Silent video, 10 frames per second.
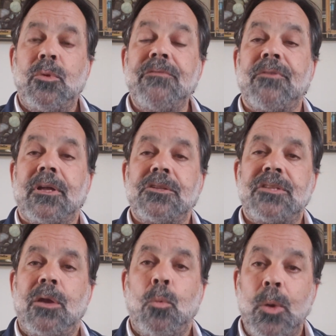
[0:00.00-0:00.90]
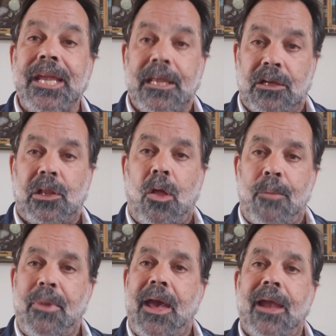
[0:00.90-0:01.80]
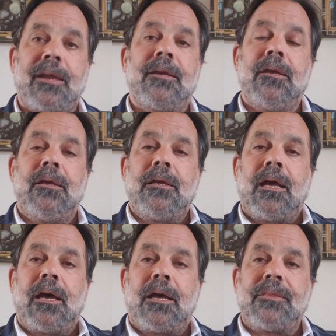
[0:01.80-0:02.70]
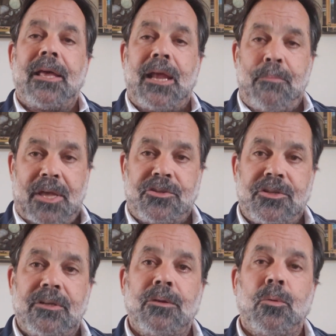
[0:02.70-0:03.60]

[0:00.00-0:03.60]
refunds that we can claw back that I mentioned.